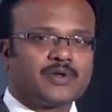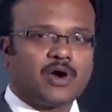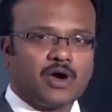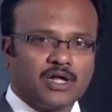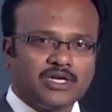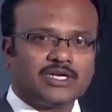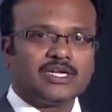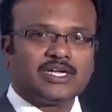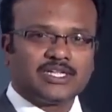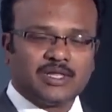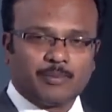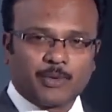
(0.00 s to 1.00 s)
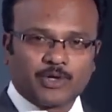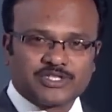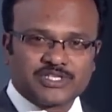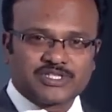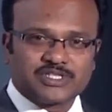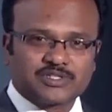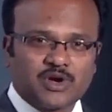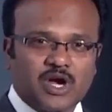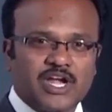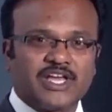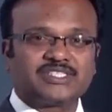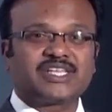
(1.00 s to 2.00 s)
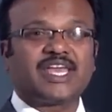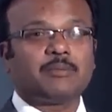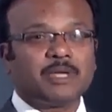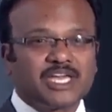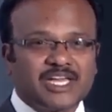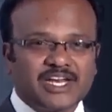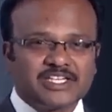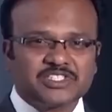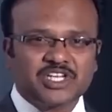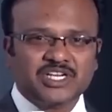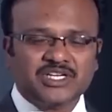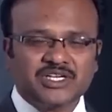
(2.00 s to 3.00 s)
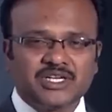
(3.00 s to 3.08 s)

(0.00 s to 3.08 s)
or the process is called as emigration.